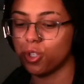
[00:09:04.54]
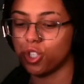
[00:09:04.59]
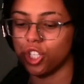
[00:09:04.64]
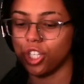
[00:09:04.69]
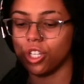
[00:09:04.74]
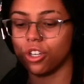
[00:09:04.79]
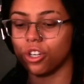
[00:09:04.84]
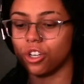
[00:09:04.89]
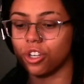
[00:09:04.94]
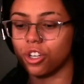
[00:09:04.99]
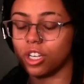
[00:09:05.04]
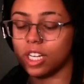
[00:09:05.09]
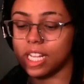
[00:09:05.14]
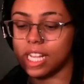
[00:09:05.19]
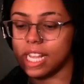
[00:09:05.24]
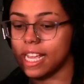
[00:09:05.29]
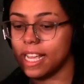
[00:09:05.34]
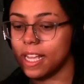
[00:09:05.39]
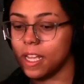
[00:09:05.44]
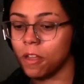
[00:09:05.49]
she, her,
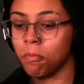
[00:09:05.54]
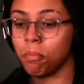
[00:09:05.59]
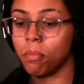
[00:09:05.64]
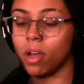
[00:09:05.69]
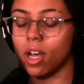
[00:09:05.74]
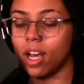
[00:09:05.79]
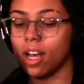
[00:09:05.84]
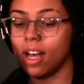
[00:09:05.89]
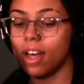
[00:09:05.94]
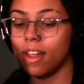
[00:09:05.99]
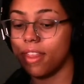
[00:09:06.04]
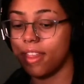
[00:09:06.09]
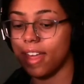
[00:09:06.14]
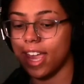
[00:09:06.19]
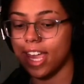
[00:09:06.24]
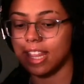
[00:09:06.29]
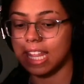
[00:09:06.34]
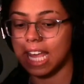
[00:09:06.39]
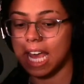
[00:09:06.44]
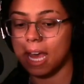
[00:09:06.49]
he, him,
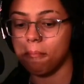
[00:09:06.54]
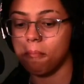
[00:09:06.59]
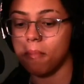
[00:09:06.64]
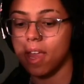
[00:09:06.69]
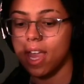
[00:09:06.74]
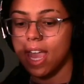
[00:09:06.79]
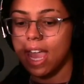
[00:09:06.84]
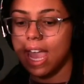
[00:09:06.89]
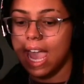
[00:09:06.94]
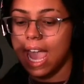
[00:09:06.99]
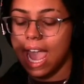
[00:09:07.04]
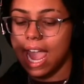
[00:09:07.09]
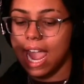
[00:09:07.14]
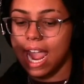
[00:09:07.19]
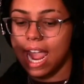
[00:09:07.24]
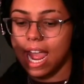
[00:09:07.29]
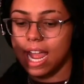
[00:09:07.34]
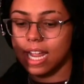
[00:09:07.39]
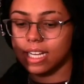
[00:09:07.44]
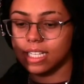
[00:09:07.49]
they, them.
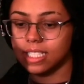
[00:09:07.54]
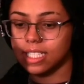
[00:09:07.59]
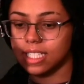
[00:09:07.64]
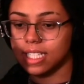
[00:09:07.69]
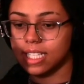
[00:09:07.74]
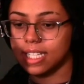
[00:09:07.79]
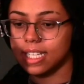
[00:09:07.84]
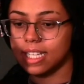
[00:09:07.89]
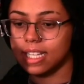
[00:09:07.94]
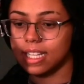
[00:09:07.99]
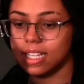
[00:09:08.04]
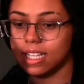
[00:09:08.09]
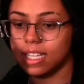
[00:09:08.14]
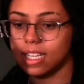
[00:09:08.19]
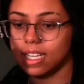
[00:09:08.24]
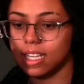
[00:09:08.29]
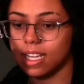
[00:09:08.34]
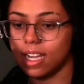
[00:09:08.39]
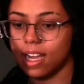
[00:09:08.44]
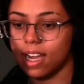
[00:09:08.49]
And in
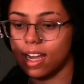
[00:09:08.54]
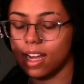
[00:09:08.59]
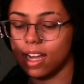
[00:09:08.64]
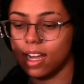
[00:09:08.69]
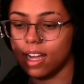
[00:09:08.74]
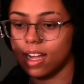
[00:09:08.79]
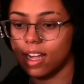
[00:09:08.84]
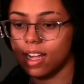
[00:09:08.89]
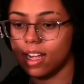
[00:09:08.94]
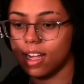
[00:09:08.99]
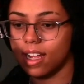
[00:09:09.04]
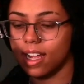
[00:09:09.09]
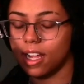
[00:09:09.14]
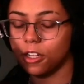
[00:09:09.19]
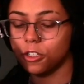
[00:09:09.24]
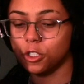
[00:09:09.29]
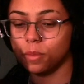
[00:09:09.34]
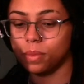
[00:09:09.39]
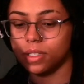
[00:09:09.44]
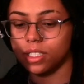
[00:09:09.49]
the
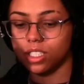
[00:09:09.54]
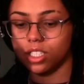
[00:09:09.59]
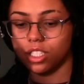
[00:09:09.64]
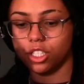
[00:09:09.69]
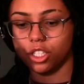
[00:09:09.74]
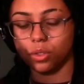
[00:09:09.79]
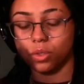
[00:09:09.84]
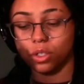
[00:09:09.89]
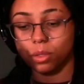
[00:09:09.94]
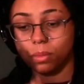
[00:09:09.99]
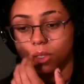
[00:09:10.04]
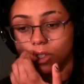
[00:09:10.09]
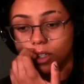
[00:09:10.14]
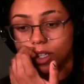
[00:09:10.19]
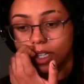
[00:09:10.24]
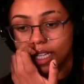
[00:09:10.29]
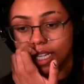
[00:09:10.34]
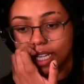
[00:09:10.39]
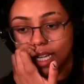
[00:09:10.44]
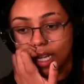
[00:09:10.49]
LGBTQ
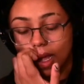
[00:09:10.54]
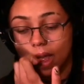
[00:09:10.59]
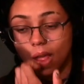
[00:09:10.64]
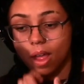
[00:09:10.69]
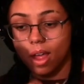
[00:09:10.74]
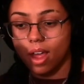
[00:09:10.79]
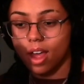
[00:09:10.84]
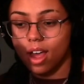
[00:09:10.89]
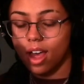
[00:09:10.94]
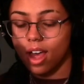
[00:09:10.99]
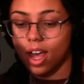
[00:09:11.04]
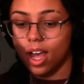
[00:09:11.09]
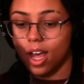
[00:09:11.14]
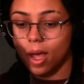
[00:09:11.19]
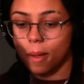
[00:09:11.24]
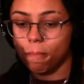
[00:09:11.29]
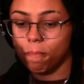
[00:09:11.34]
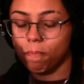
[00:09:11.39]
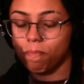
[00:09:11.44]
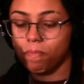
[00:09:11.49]
community,
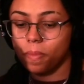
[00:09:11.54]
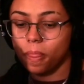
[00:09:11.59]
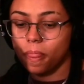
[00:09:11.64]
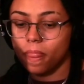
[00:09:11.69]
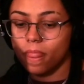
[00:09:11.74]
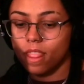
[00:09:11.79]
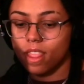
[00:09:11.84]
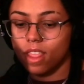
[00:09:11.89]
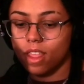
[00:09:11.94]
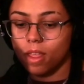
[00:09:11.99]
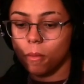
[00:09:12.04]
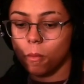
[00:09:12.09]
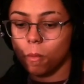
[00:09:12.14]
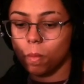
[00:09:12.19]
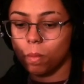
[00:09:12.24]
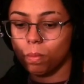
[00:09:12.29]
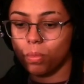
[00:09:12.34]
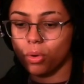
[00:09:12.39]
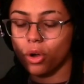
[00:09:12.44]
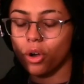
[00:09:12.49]
um,
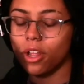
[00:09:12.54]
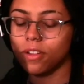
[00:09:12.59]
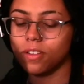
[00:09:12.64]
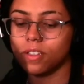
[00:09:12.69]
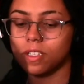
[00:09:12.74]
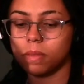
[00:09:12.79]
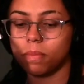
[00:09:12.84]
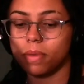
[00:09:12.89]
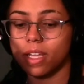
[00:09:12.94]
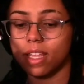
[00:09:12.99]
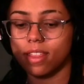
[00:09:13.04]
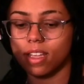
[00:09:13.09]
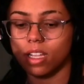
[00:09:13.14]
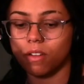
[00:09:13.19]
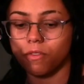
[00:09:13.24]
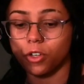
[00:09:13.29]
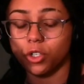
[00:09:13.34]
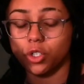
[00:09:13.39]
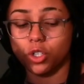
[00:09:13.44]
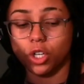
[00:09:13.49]
pronouns is a big thing
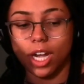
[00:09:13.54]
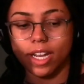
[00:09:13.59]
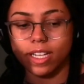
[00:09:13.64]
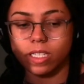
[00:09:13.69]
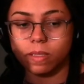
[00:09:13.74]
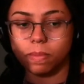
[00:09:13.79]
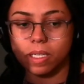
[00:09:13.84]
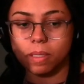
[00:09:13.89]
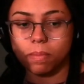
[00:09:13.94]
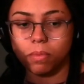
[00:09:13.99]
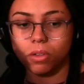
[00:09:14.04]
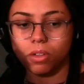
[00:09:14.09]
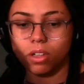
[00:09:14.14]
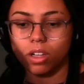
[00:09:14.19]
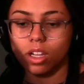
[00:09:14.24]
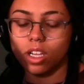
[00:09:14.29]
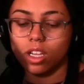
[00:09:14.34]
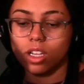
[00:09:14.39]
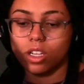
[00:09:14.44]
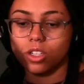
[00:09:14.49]
for trans people.
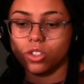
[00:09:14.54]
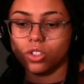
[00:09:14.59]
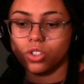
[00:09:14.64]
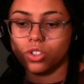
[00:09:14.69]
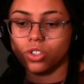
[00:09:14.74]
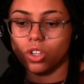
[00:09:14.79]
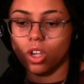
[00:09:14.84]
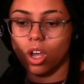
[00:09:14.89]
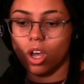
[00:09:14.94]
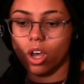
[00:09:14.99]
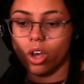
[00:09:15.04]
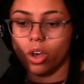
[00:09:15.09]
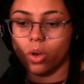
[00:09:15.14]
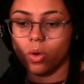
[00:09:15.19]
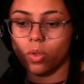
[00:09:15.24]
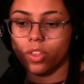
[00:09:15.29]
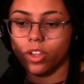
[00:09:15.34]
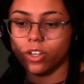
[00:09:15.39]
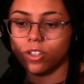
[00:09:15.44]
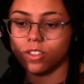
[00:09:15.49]

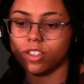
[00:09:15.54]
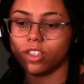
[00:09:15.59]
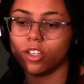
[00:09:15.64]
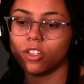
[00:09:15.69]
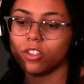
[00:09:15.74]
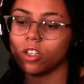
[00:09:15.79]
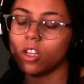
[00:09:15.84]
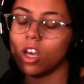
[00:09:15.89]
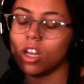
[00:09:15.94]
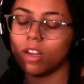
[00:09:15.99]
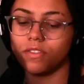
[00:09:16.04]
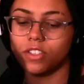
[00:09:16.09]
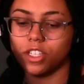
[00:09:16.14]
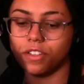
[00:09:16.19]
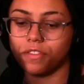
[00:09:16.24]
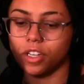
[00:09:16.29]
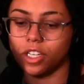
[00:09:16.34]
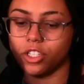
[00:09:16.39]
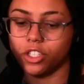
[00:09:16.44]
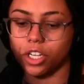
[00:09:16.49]
So there's a lot of
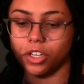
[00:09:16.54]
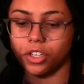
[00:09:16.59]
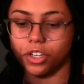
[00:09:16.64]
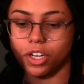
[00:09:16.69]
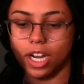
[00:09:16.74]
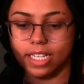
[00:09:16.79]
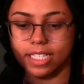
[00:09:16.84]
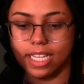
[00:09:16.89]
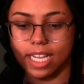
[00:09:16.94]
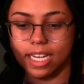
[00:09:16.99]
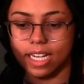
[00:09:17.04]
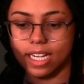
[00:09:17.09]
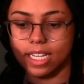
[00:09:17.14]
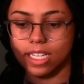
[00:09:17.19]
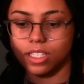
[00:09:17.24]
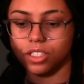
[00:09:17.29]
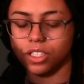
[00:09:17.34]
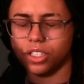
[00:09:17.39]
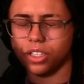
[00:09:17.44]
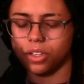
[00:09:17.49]
different gender
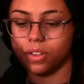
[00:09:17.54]
identities.